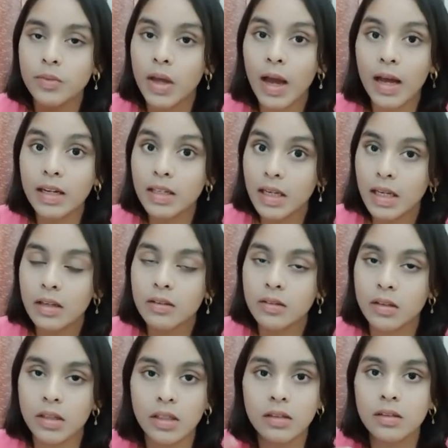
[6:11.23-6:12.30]
and case
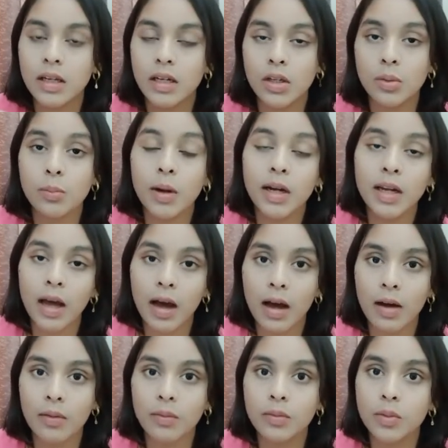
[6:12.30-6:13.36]
studies that you might
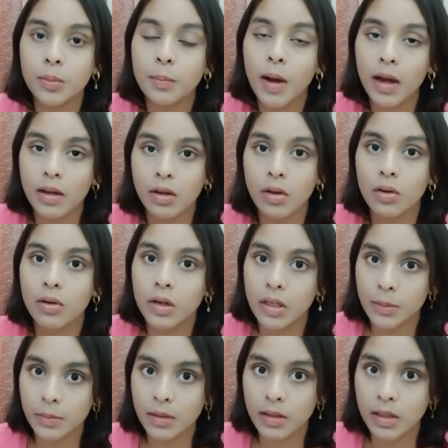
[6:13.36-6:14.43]
have to back your
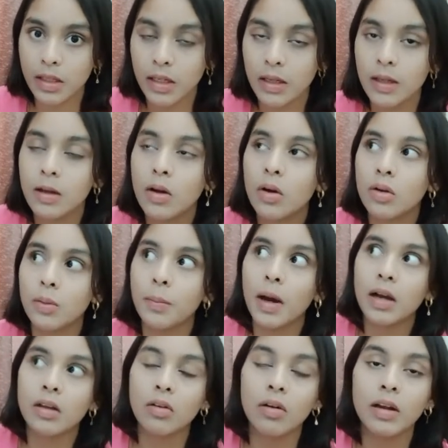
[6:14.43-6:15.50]
credibility, to
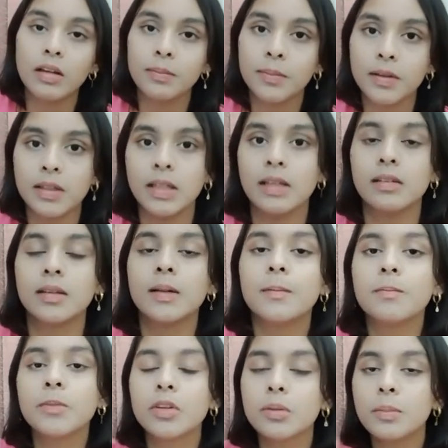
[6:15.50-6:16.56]
back your expertise.
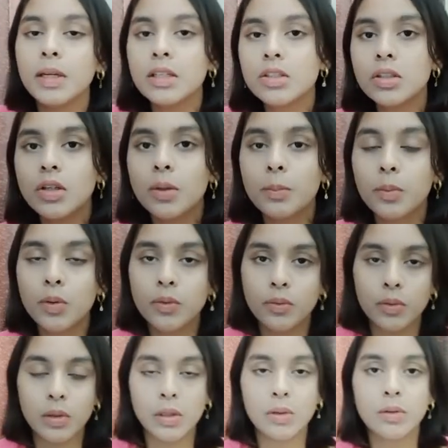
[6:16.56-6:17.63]
So make sure your
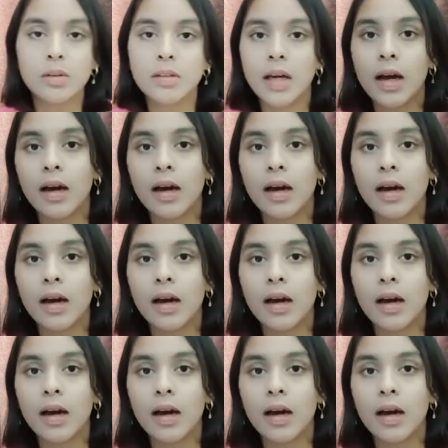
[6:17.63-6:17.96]
portfolios